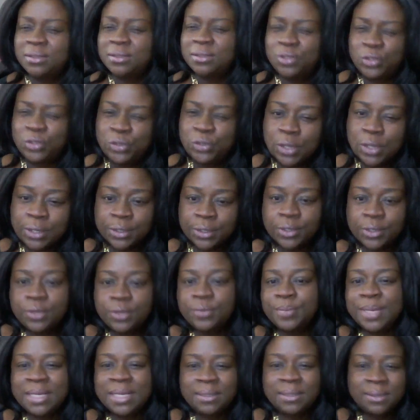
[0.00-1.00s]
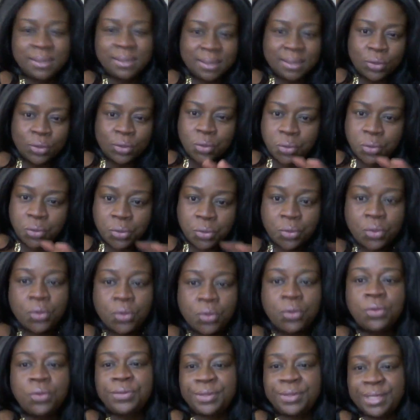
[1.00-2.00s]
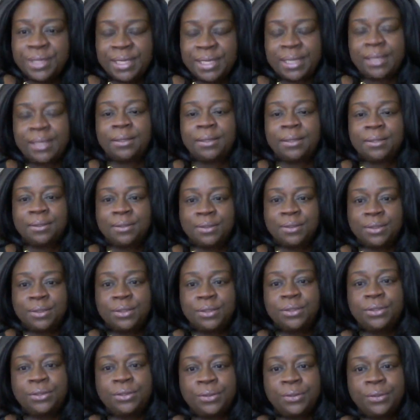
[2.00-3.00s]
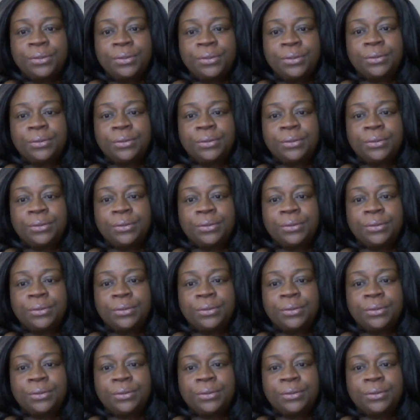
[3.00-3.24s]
document the whole thing, you know,